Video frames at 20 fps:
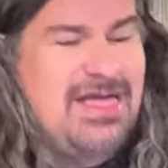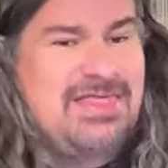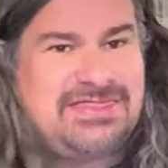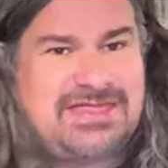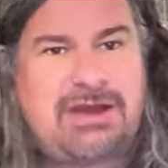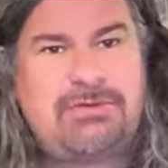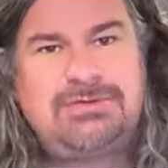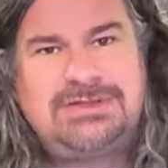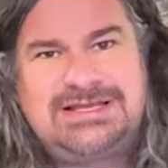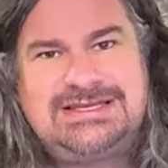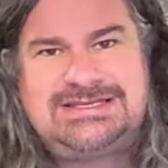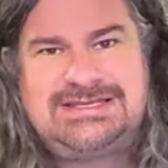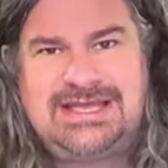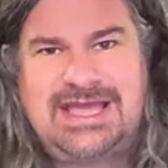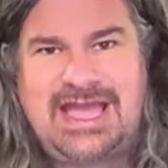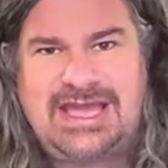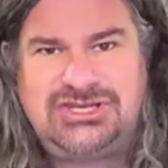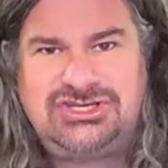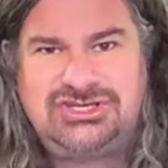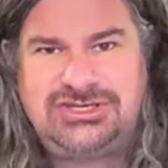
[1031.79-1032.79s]
That releasing
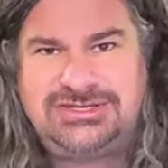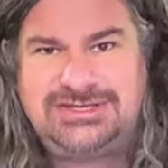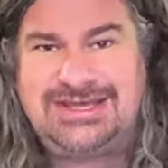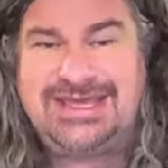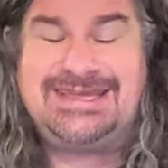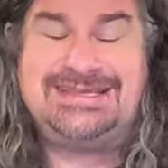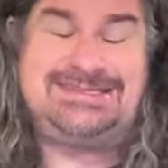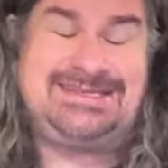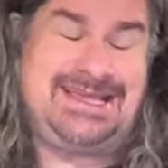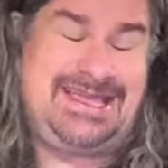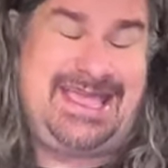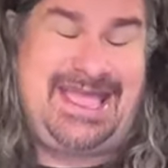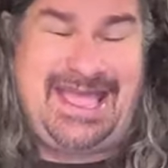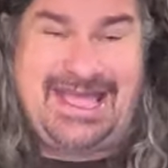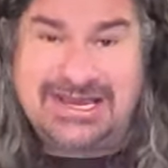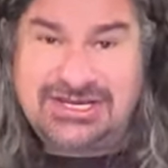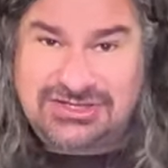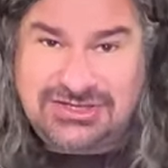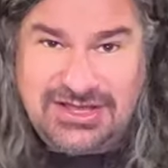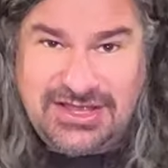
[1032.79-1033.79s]
agent is
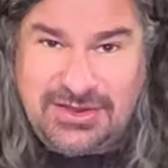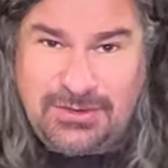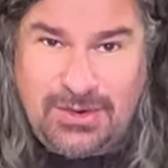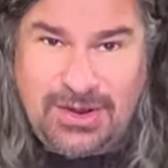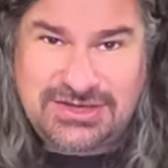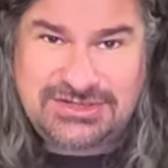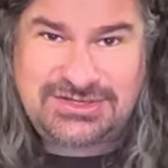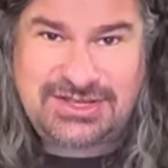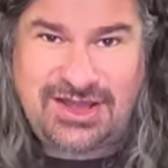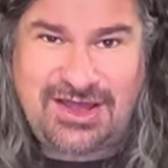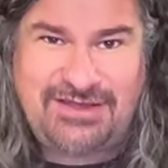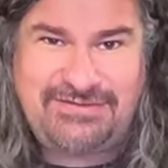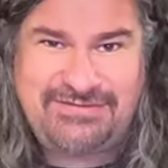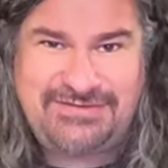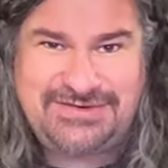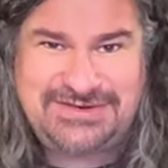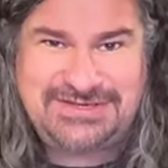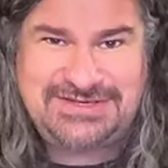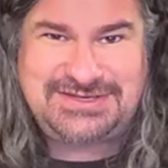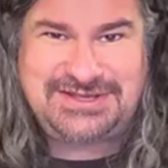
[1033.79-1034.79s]
occasionally washed off
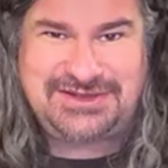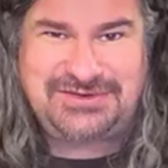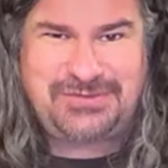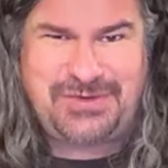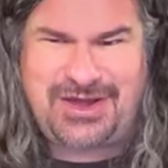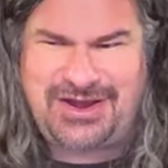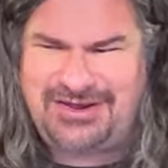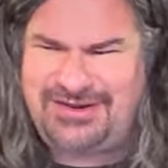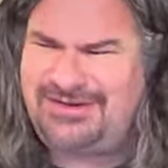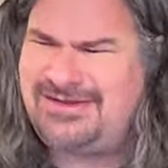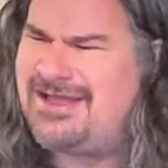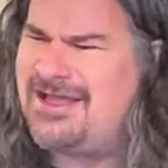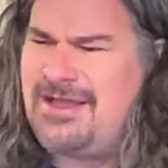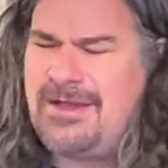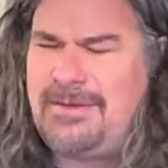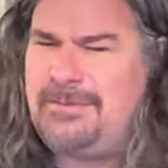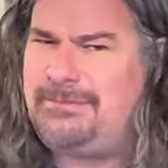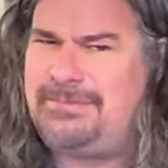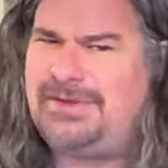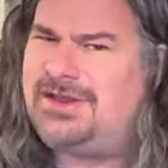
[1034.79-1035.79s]
in distilled water,
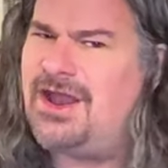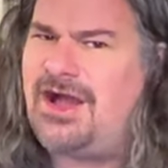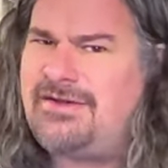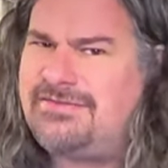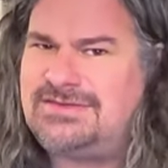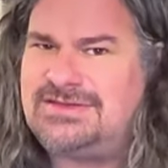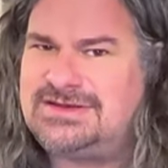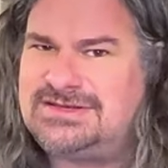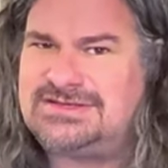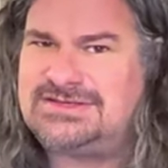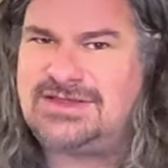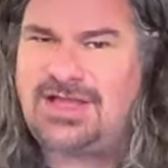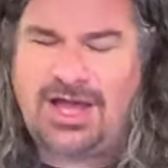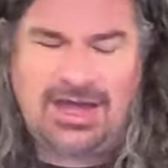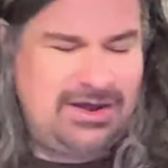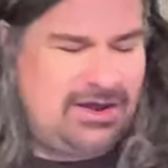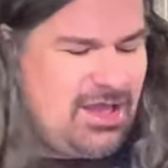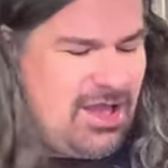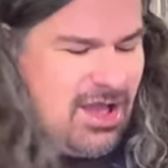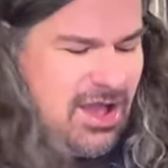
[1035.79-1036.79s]
but often it's
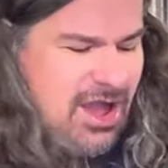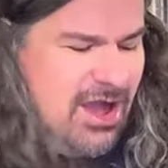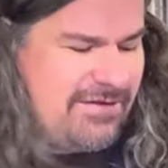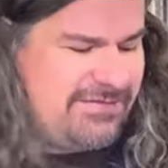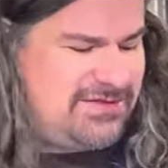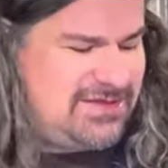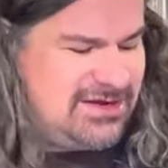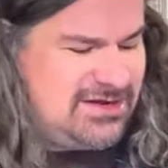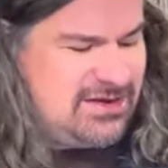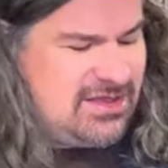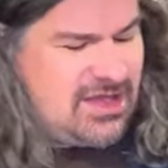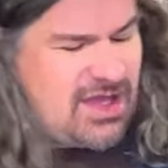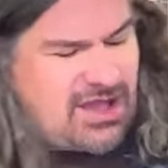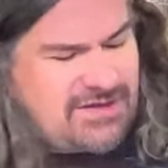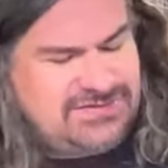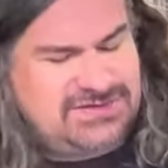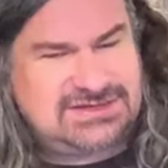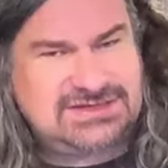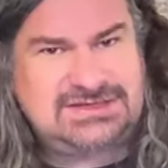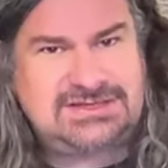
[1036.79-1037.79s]
not. Often,
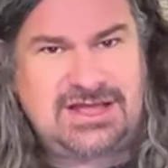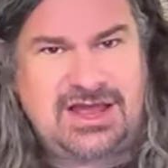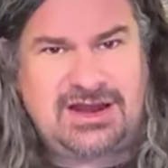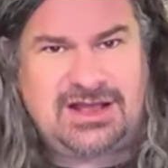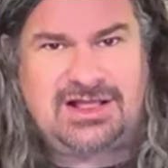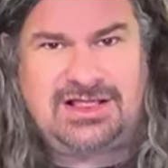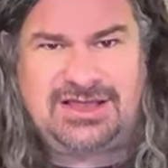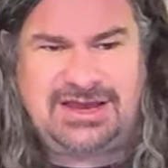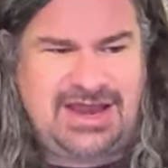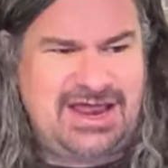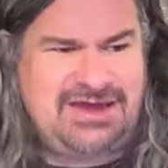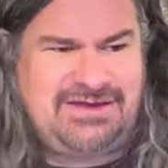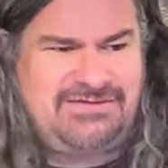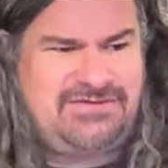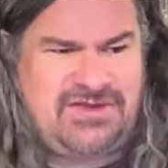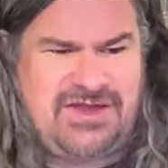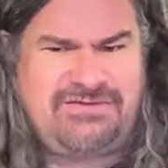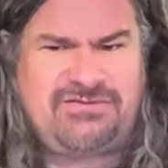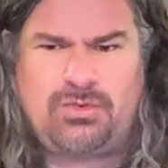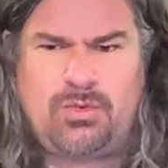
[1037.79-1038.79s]
obviously, it's not a clean. And if
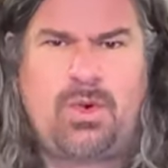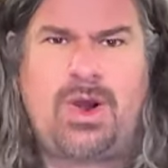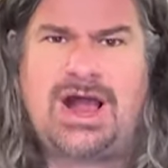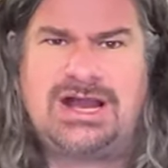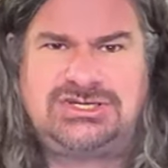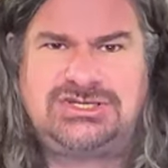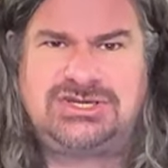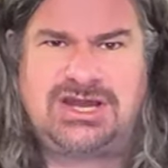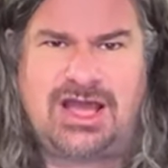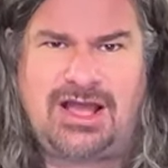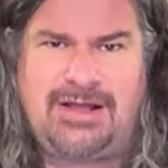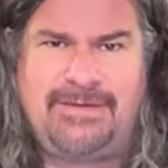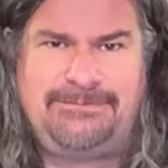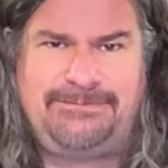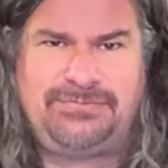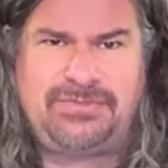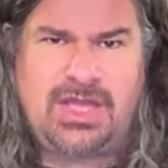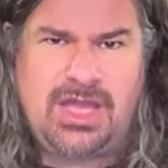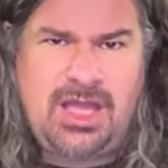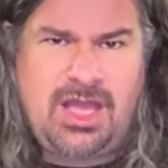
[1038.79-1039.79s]
you ever watch
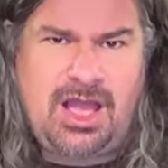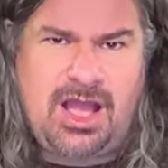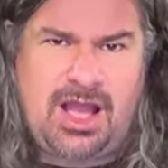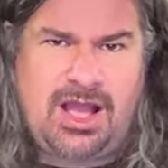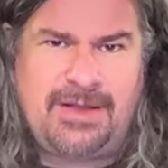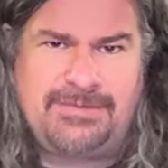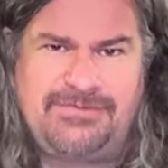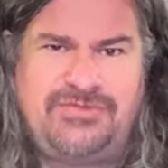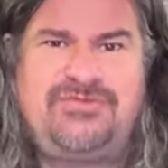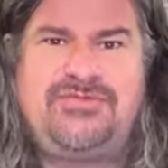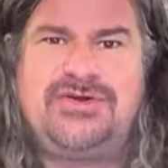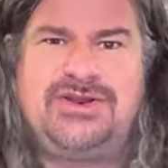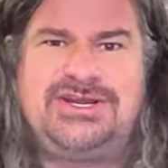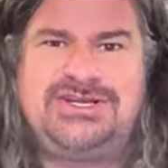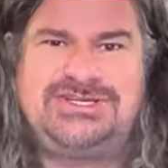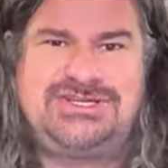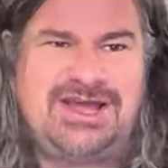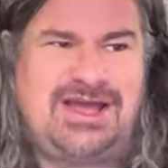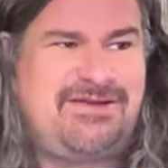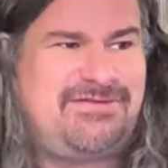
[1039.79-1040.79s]
um, um,
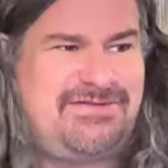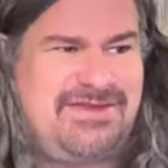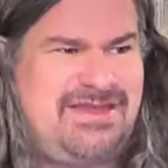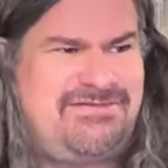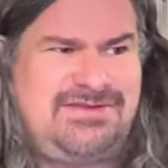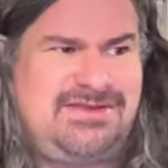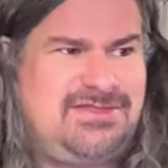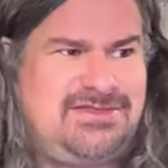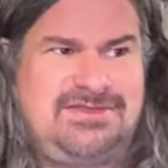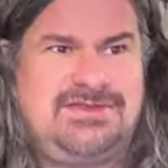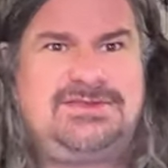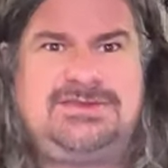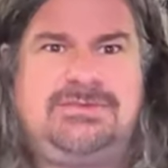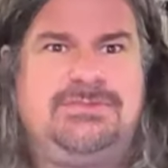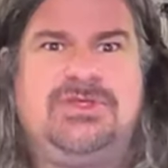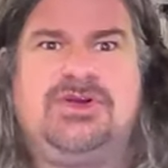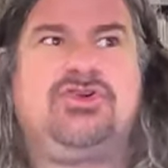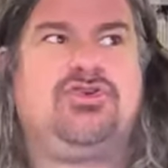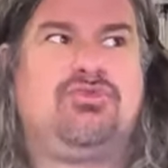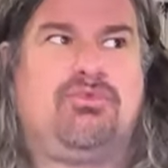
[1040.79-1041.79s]
footage of even
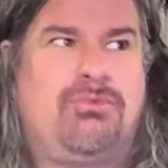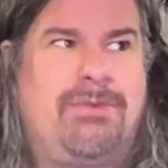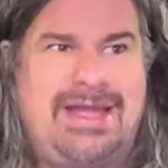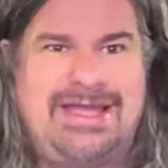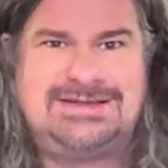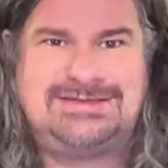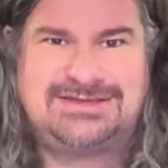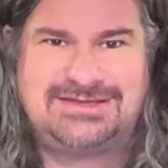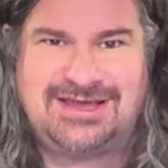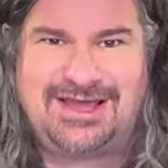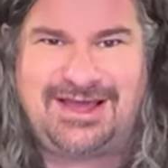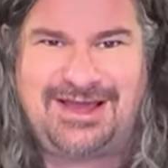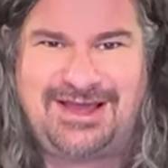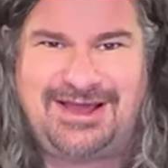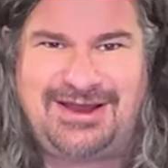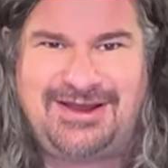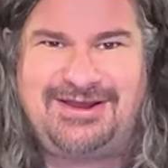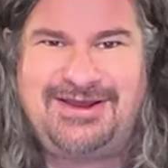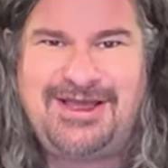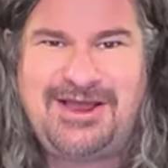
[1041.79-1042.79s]
some of the great
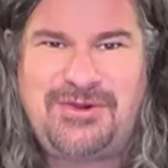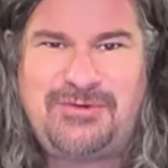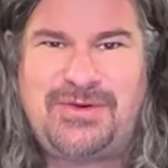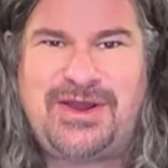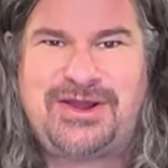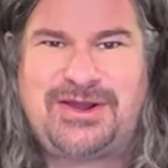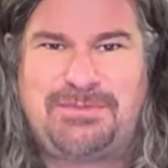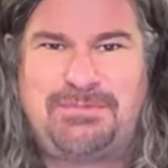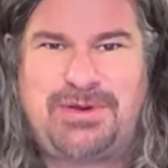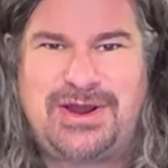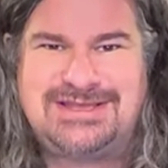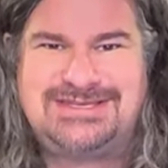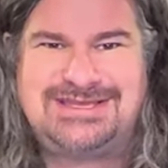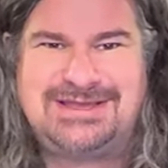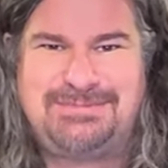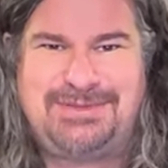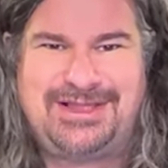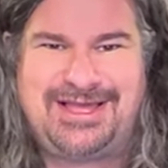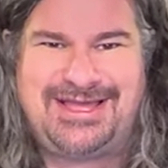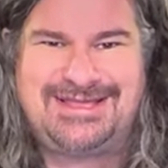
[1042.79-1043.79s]
uh, record
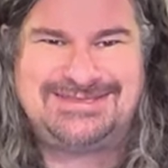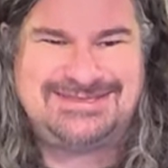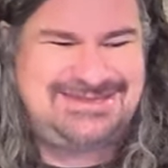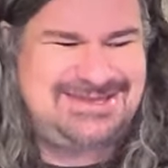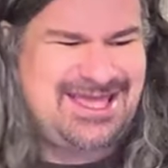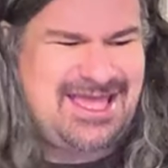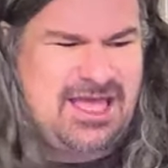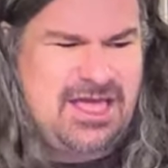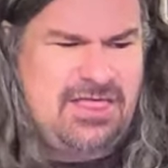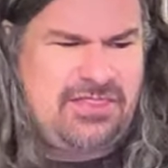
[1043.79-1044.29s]
pressing plants.